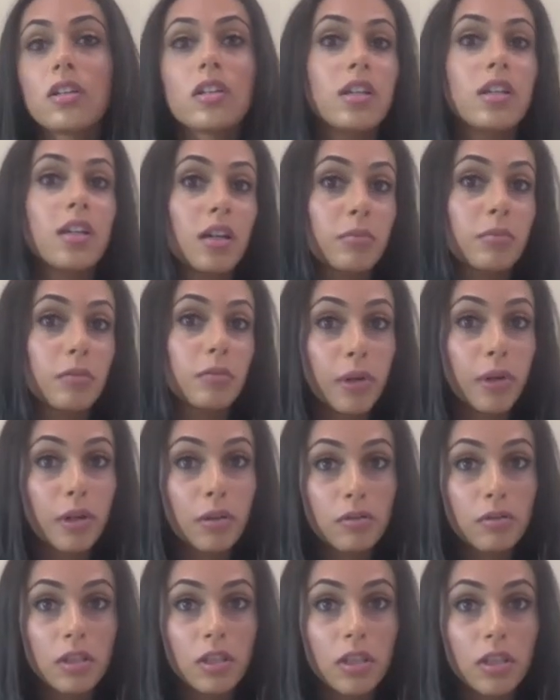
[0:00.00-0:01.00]
eat animal
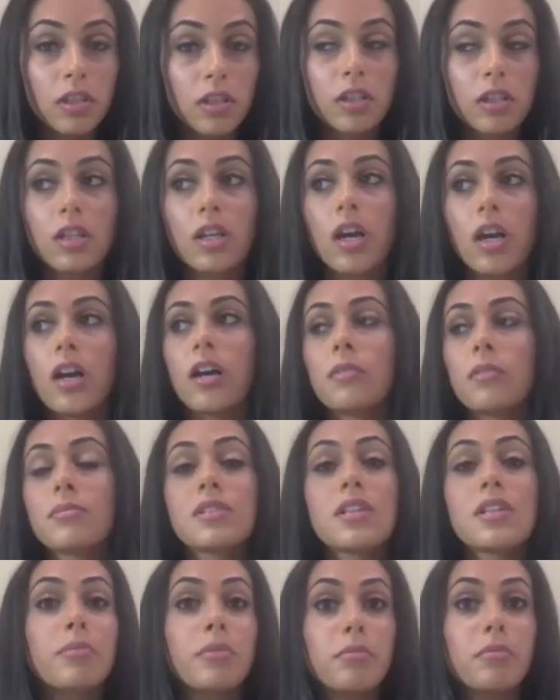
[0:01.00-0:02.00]
protein, um,
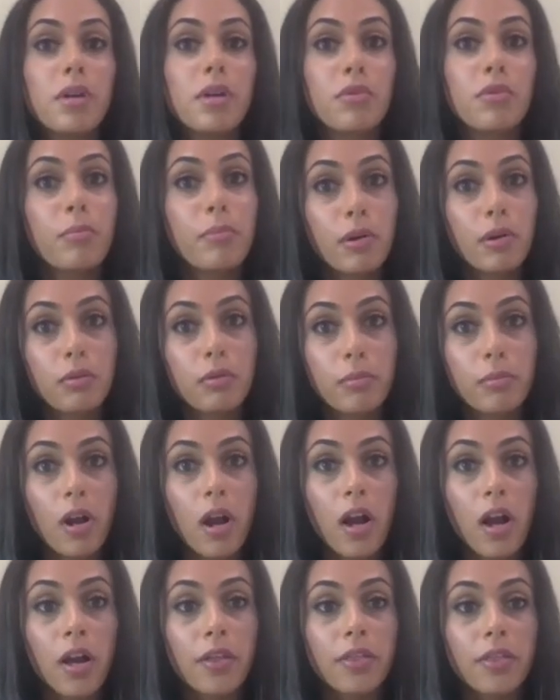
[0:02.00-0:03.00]
supplement with bone
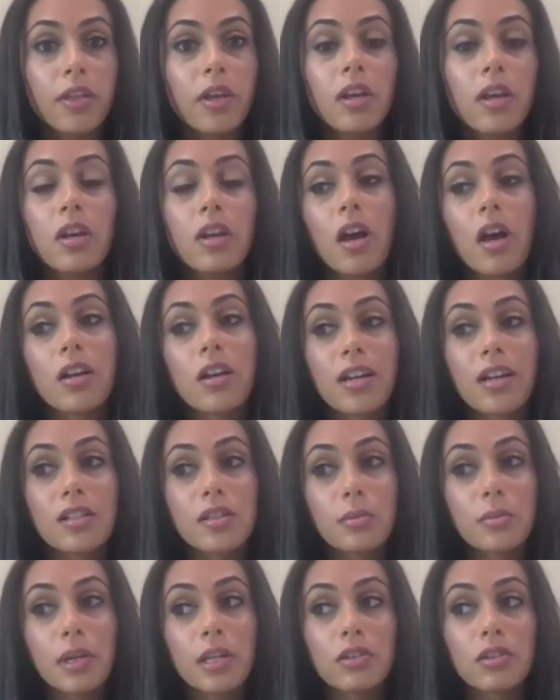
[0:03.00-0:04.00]
broth. A
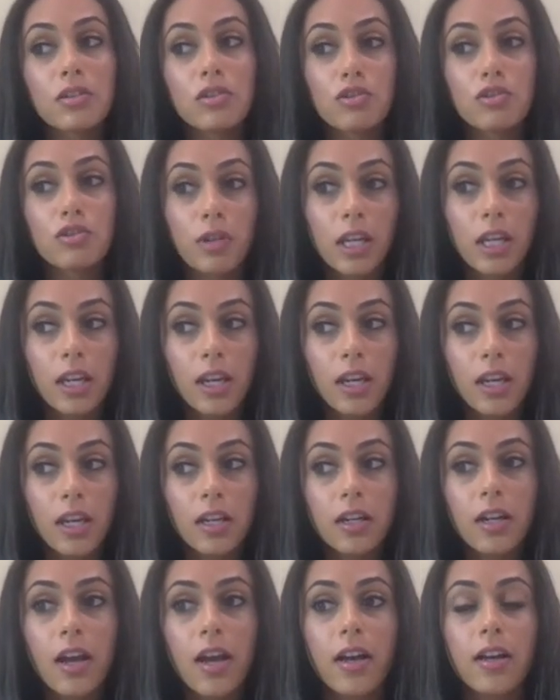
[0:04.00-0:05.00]
nice way to drink
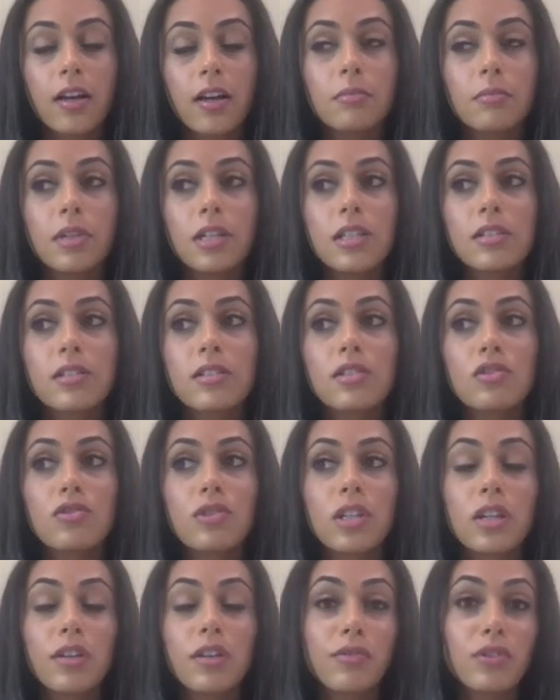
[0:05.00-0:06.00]
it um, is to
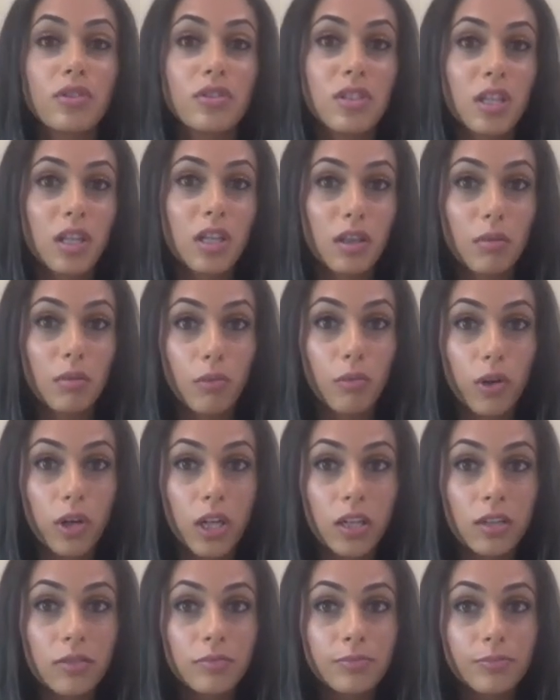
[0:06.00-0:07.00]
drink it first thing in the
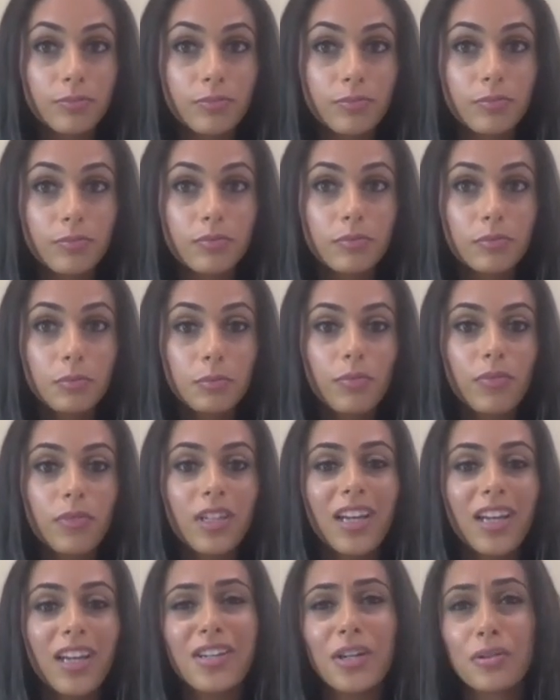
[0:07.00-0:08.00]
morning.
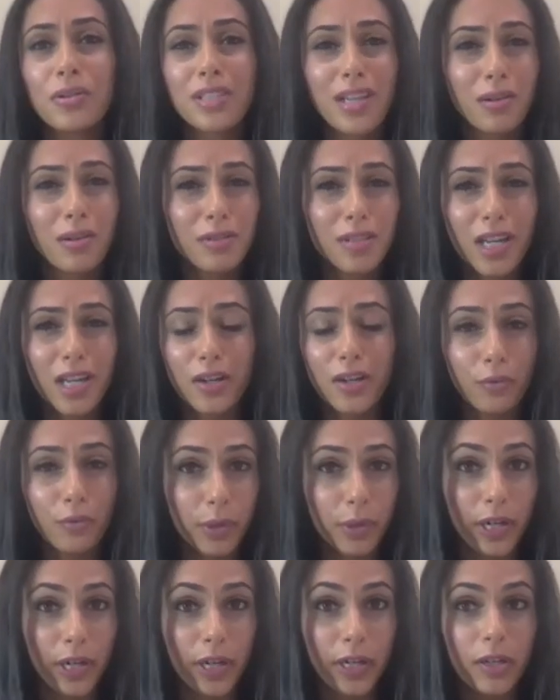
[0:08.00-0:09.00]
I know it sounds kind of
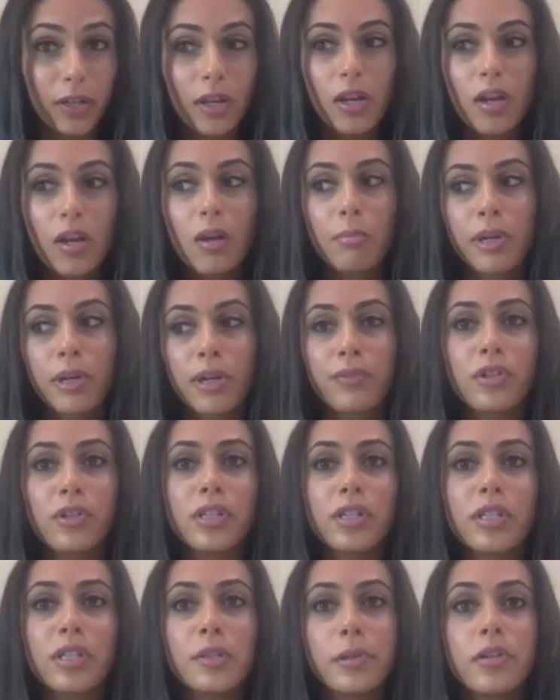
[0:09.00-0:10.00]
weird, but if you're
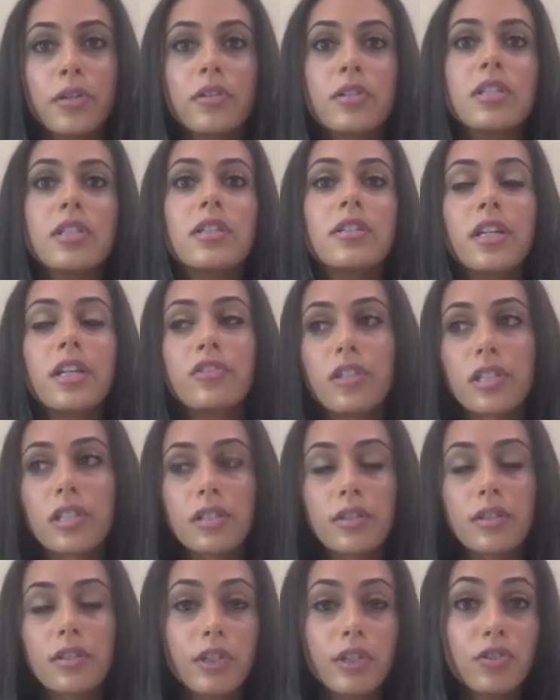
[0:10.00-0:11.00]
experiencing
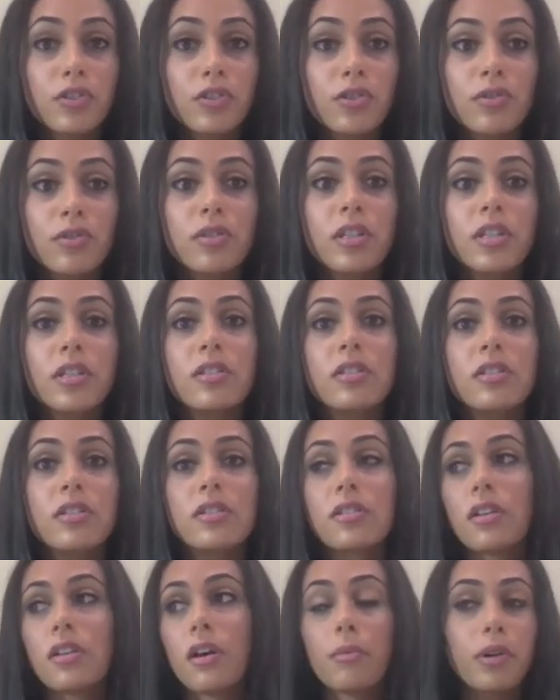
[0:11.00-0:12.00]
digestive issues,
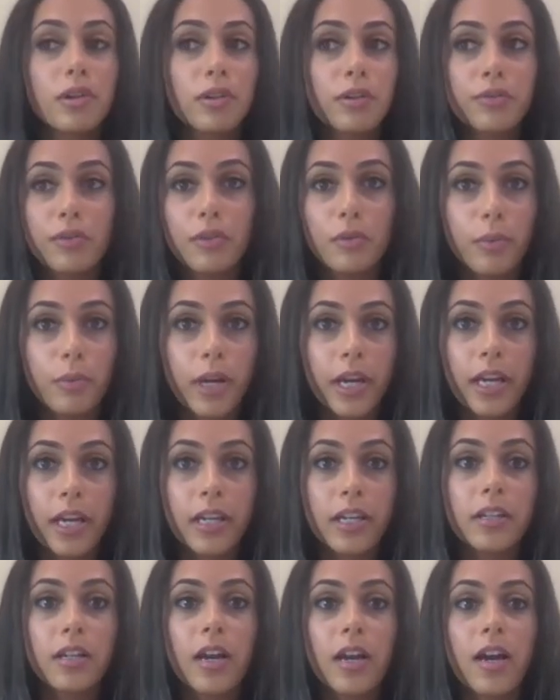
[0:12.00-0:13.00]
it's a wonderful
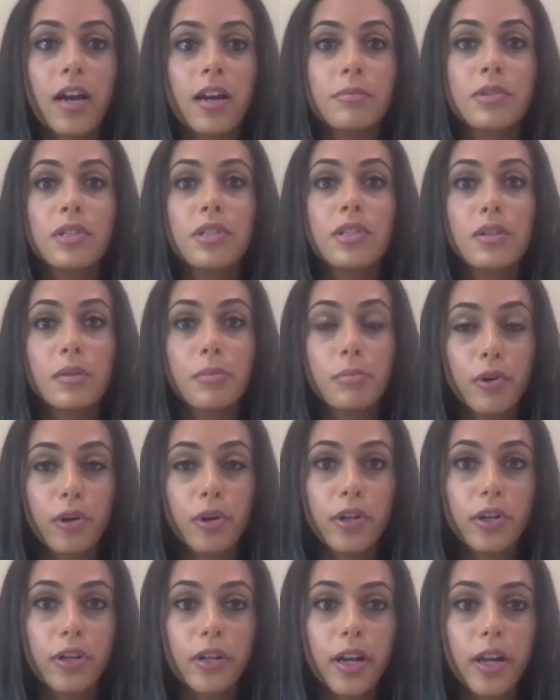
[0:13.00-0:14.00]
way um, to
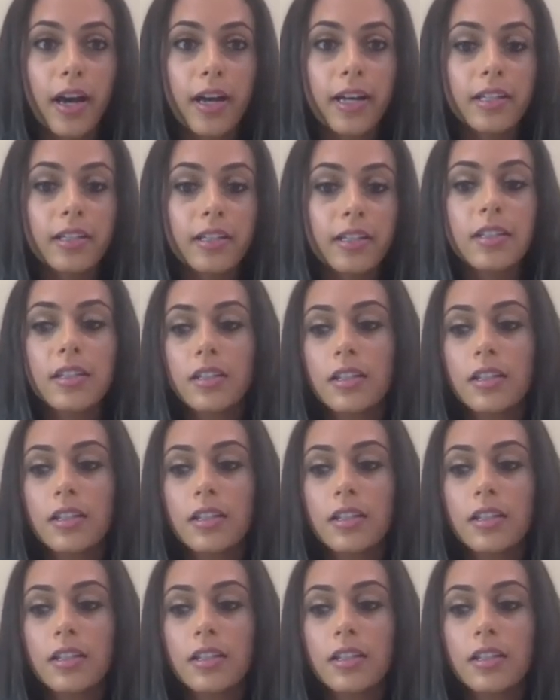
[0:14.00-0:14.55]
support your gut.